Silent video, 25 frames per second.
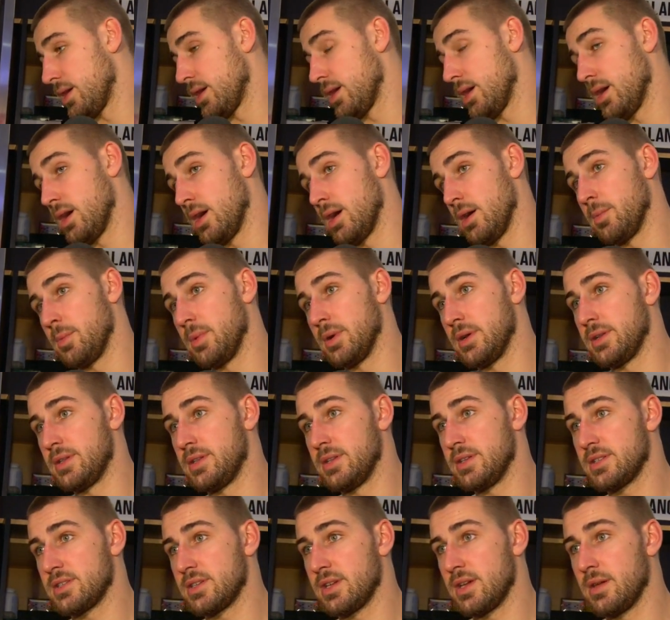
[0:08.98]
But
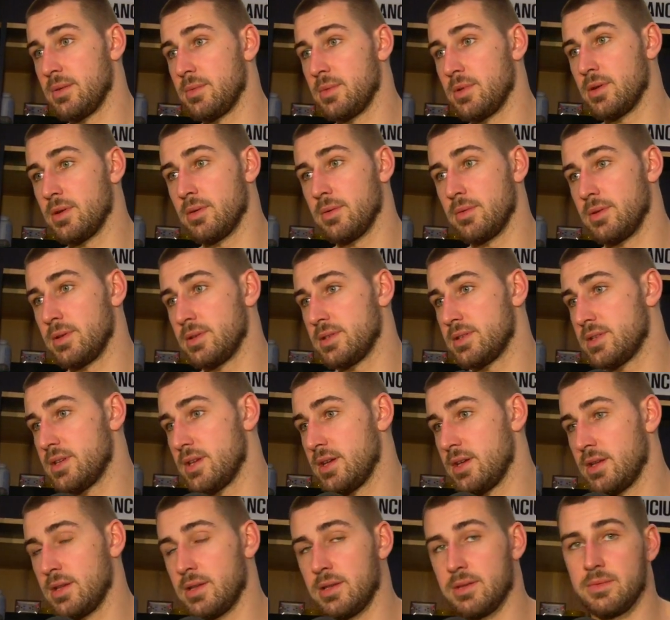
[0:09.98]
this game, you know, we
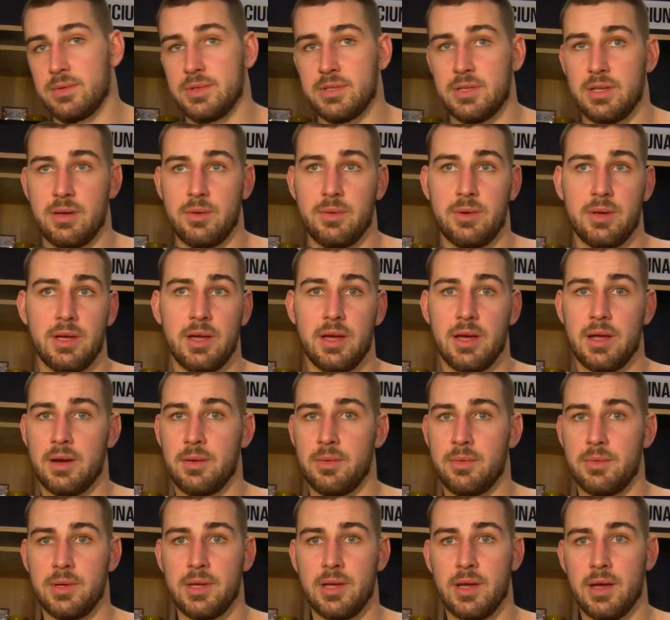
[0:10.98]
said we
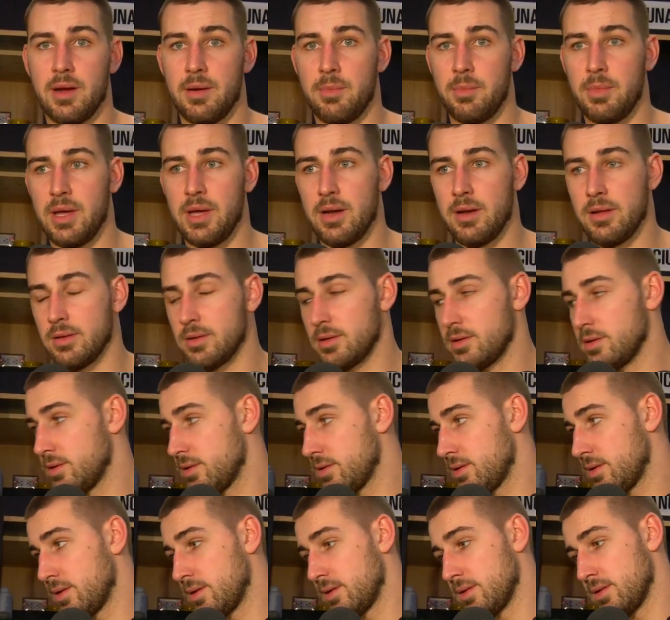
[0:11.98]
gotta battle
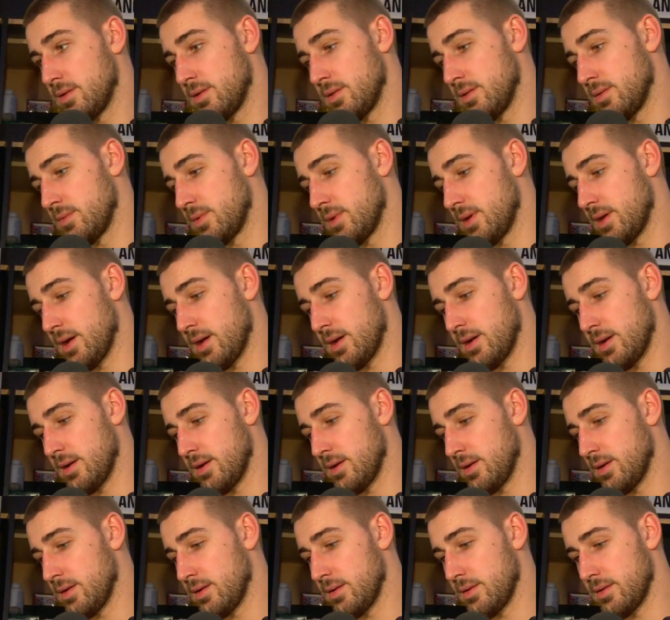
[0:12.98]
good, and we
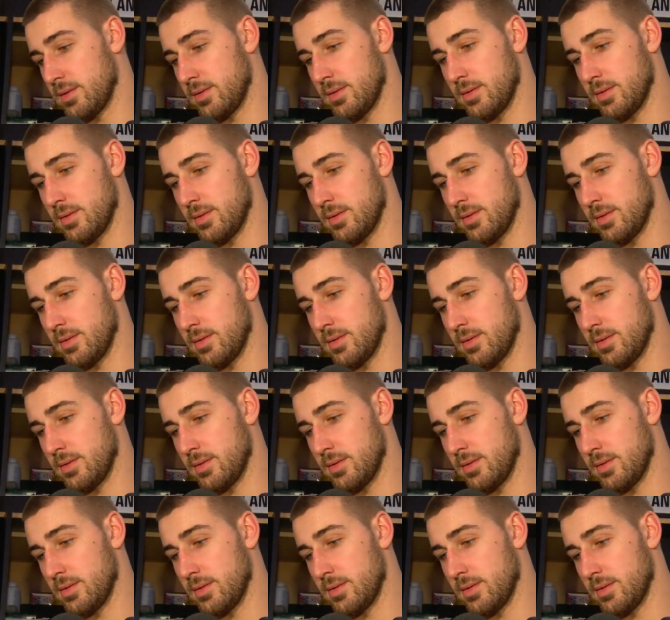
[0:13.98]
gotta